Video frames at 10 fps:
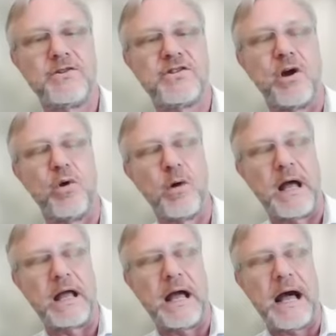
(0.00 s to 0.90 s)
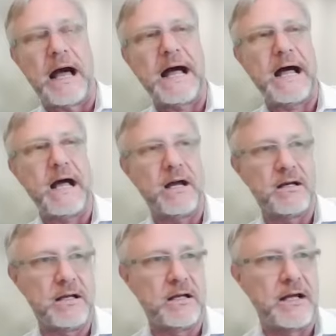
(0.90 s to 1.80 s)
So
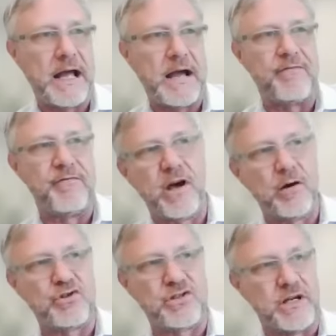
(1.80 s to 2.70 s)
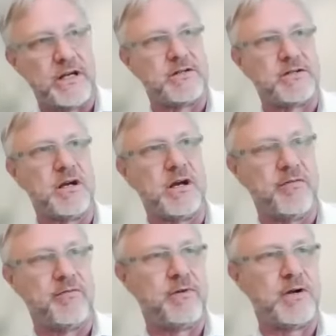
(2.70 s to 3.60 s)
I have no sense
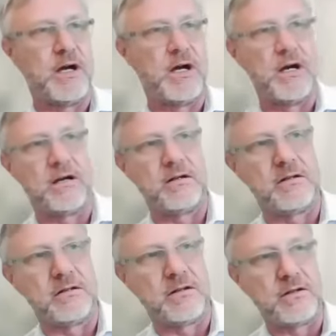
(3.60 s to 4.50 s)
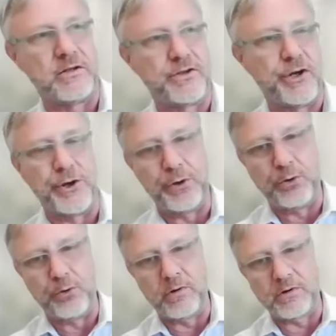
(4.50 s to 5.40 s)
of
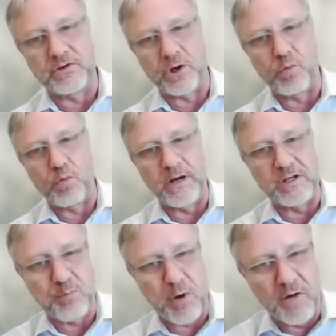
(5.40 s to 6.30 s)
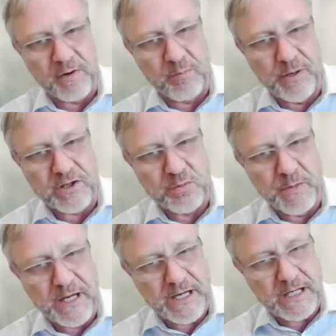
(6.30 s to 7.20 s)
tune. So what does perfect pitch
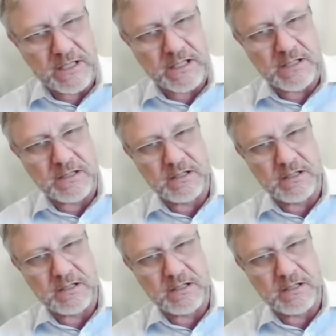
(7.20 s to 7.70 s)
mean?